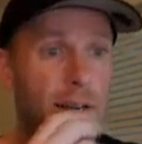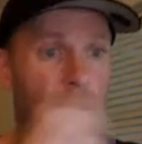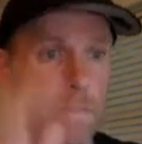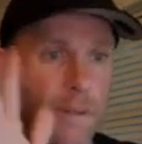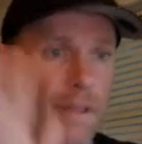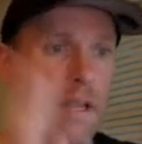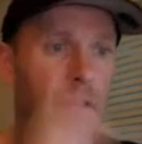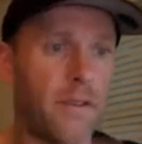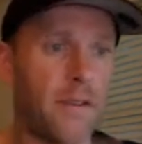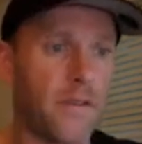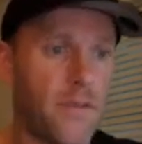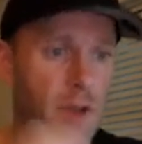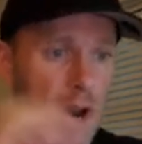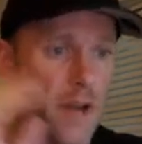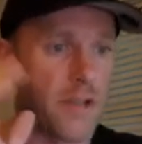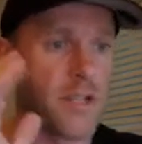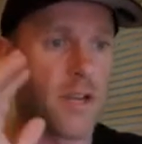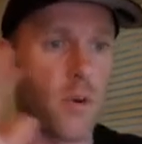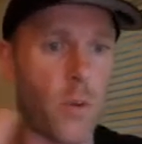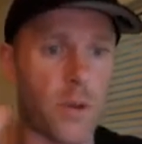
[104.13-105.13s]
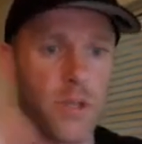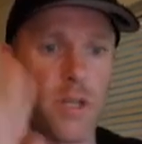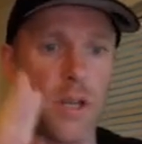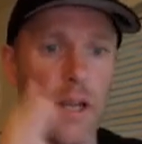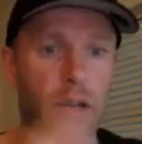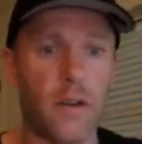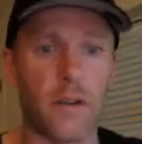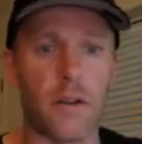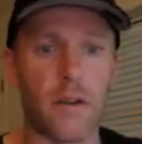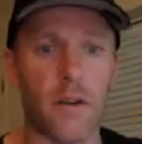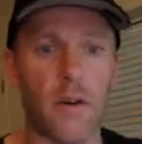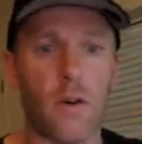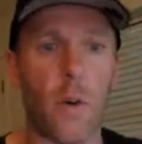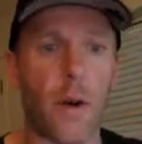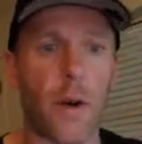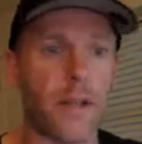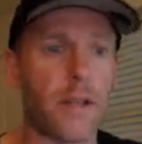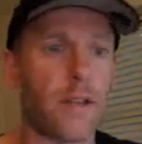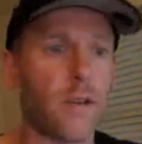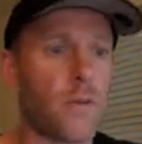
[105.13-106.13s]
But that's a strategy question. I don't know
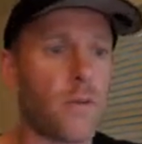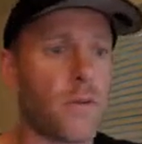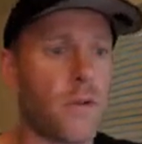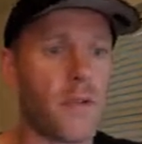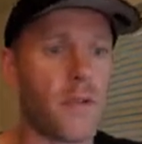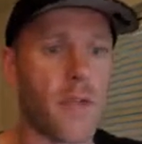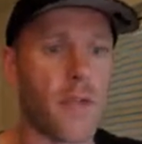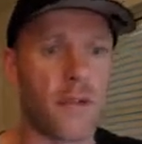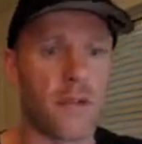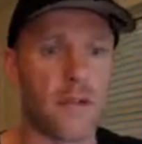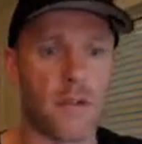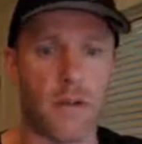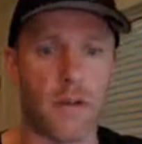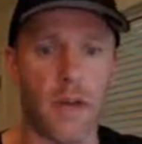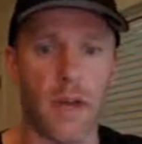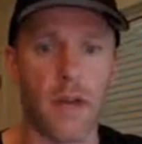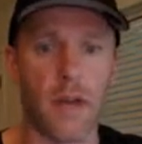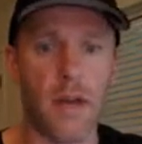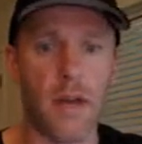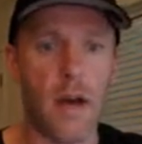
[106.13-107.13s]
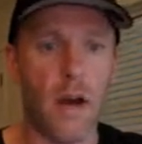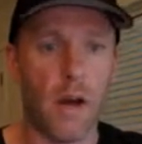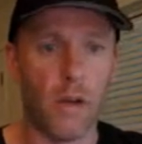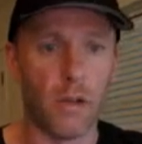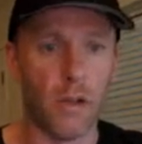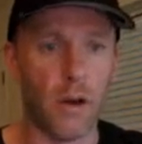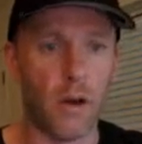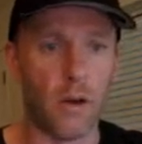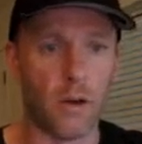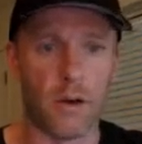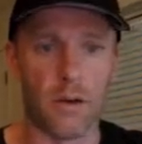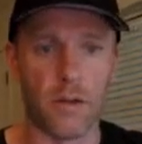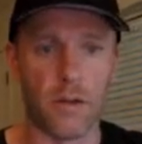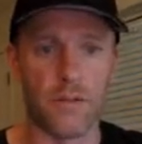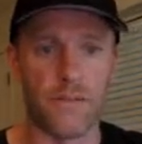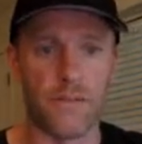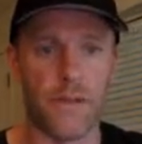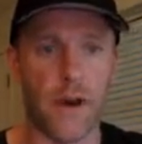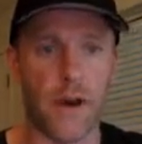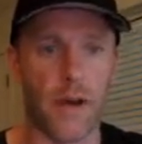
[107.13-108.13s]
why they do these things. Okay,
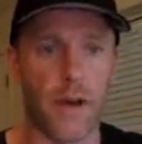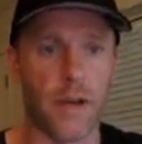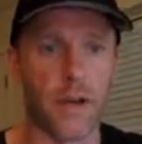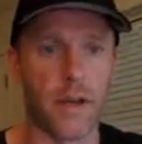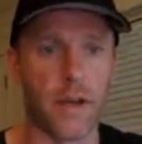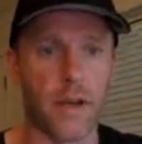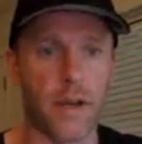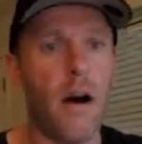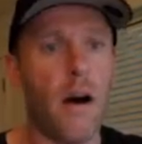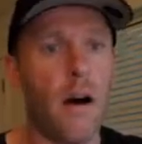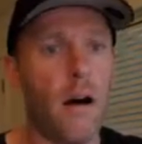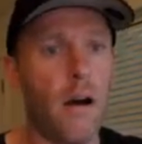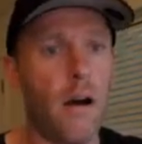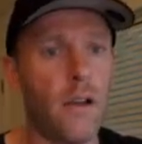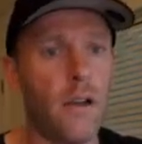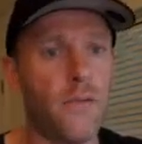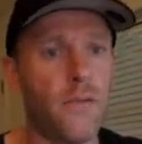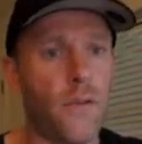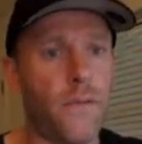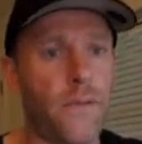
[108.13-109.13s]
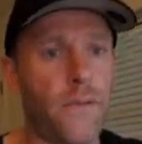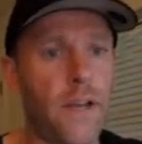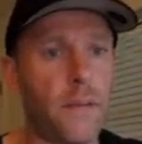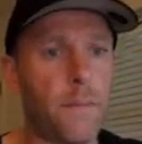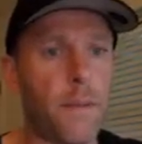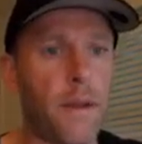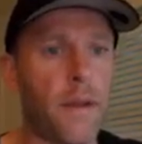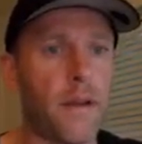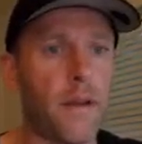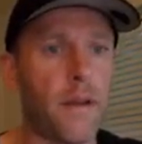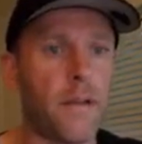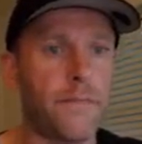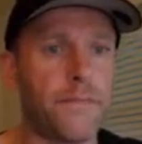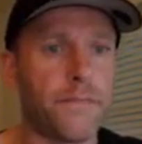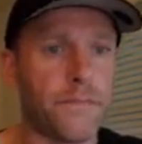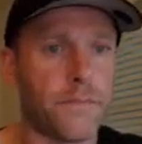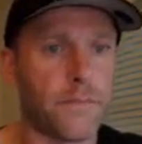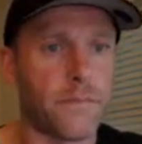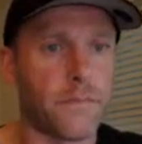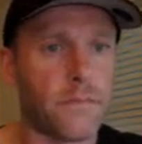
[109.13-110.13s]
logos fine. Ask for feedback
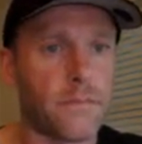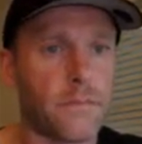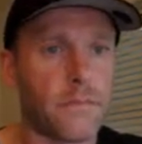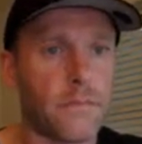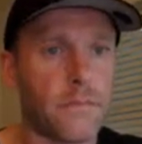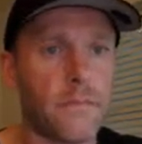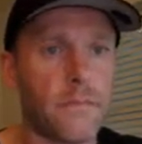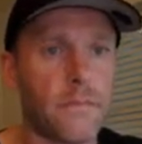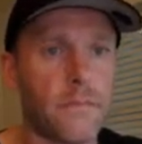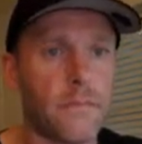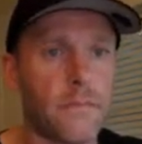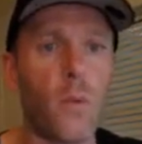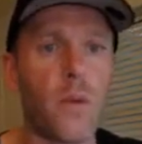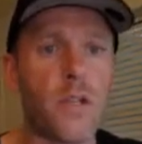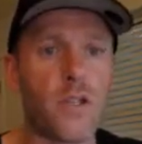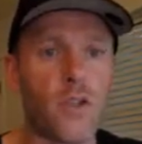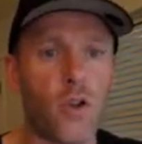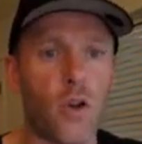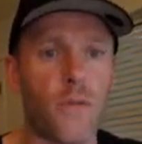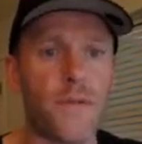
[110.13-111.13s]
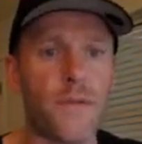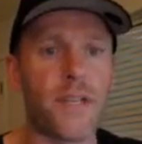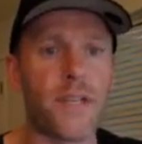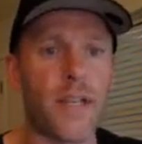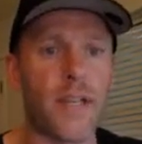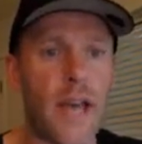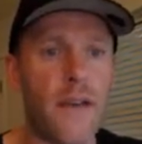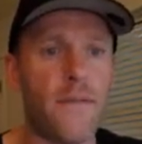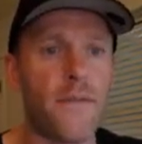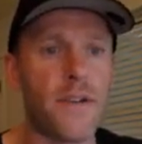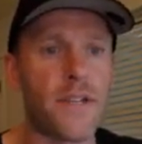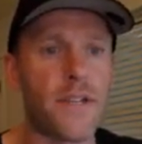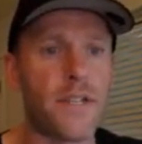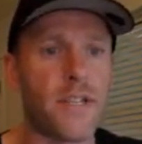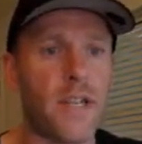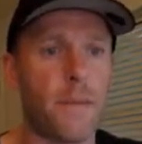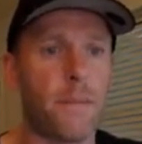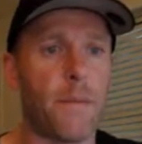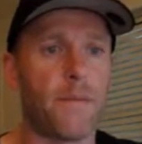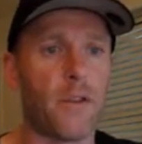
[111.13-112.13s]
with surveys at every
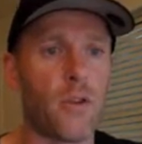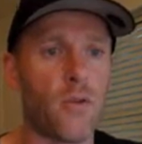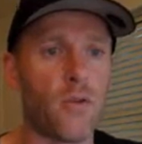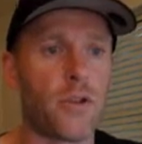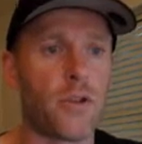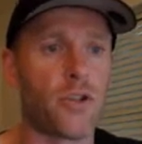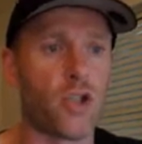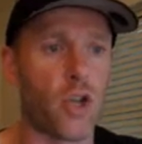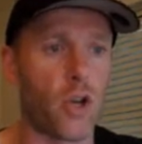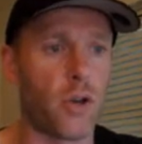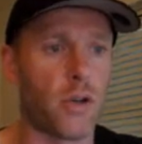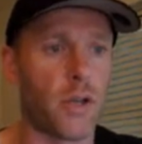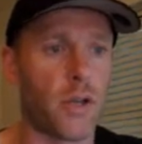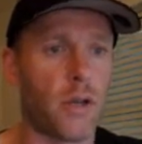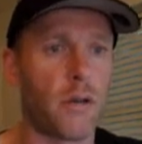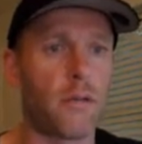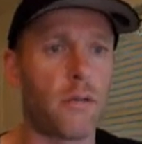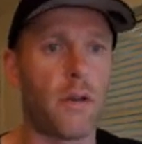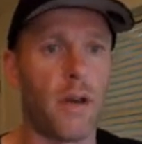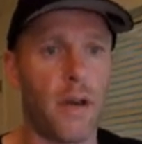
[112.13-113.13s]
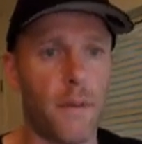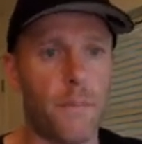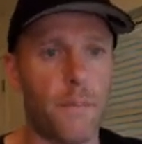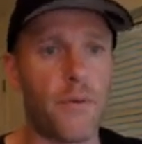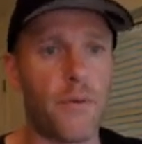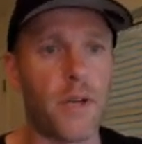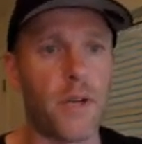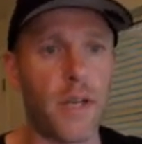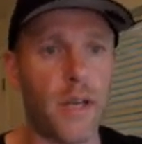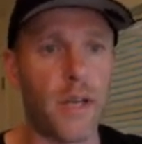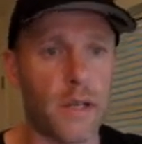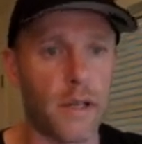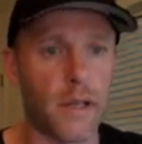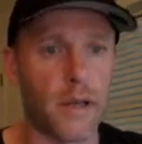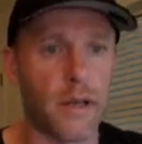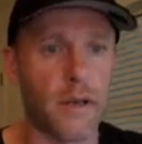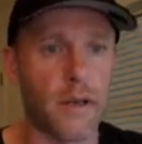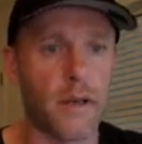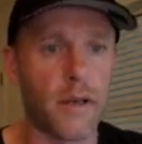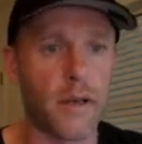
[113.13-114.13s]
step of the user journey. Okay, pretty
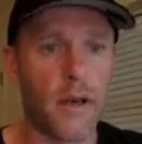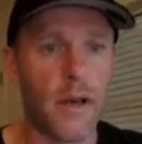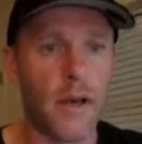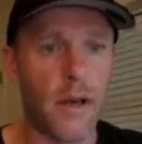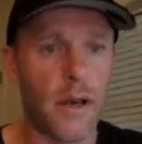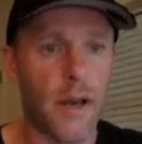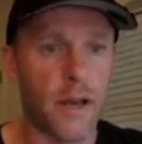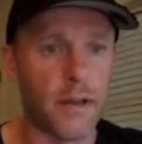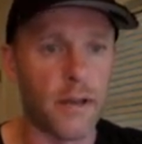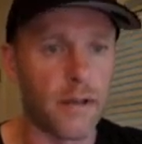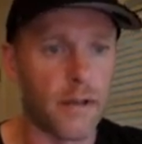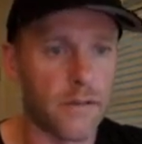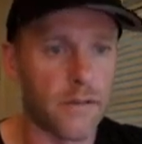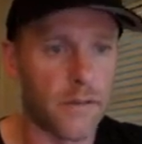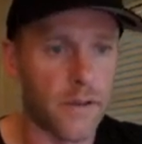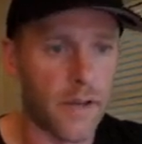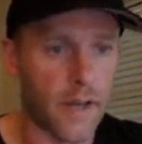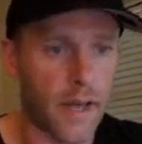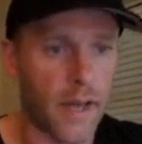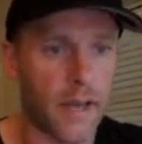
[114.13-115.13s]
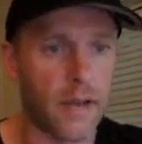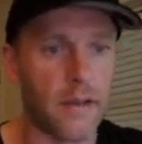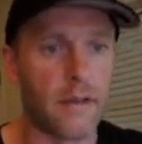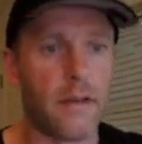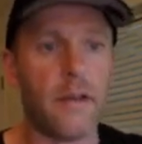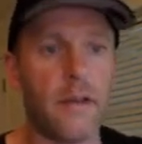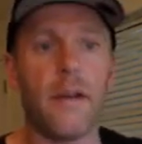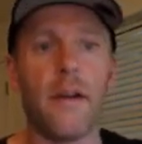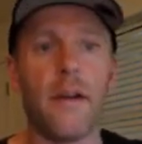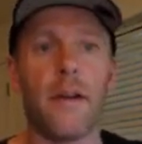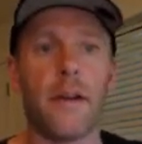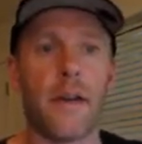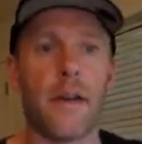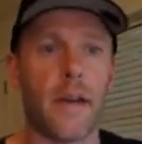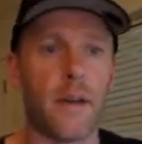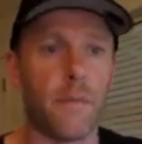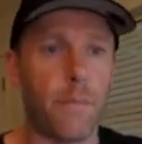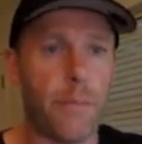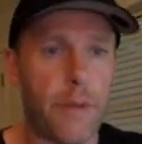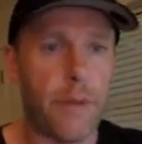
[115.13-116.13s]
clear. And there's again
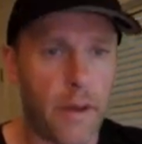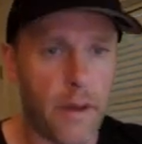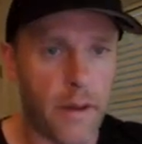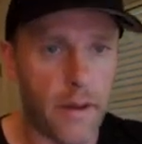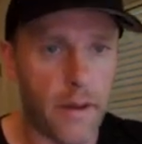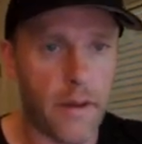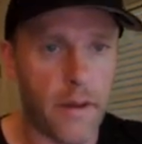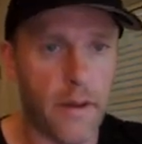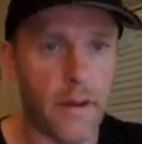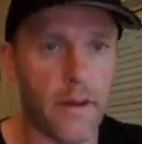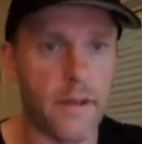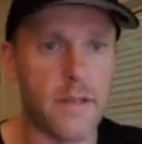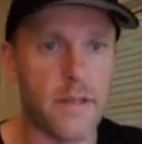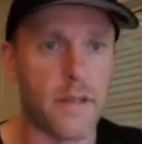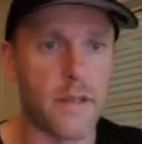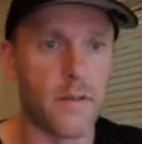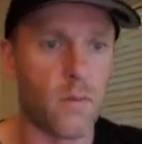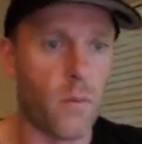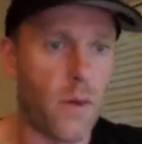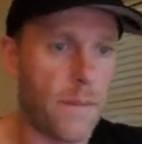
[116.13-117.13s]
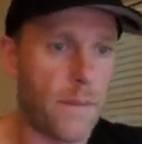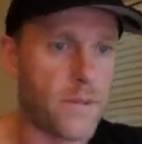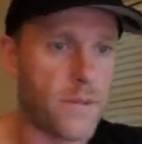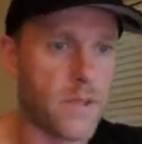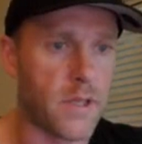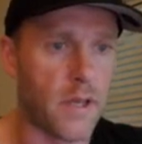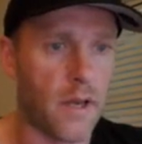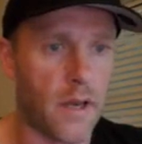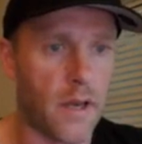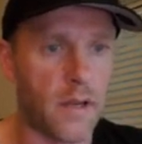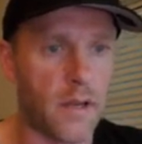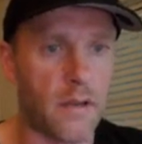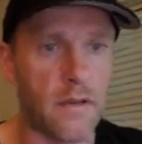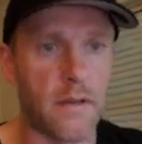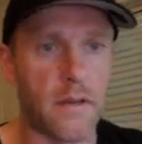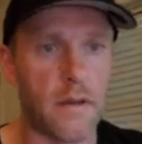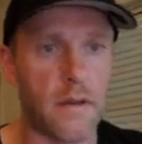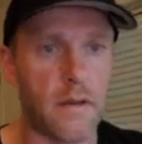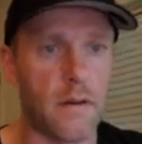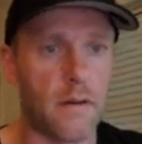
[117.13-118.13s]
NPS and website.
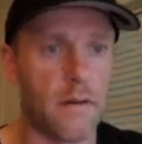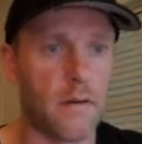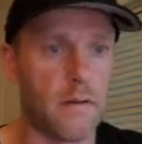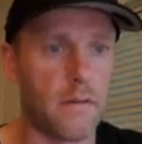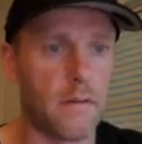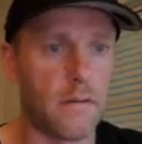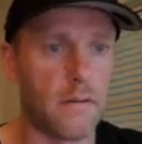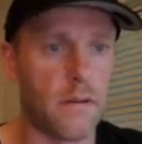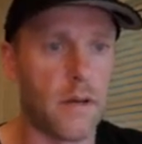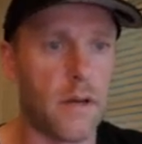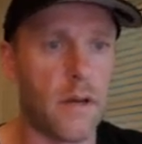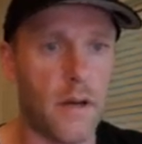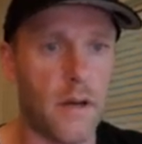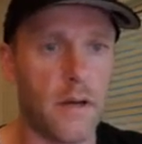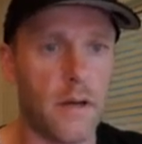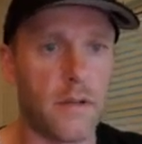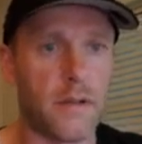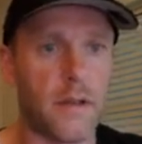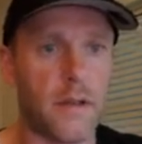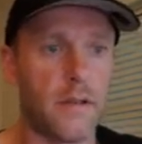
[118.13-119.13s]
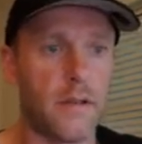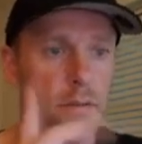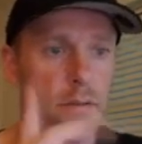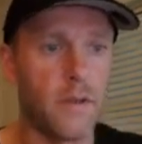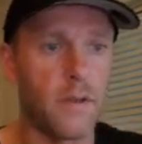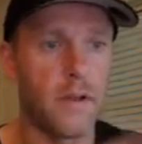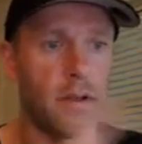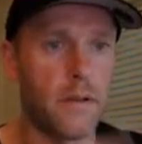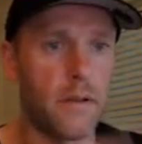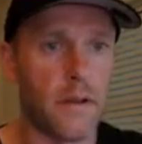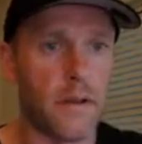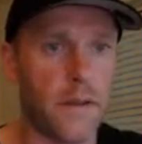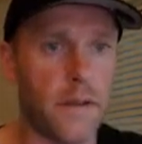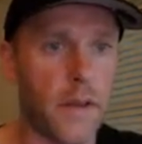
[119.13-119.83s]
They do the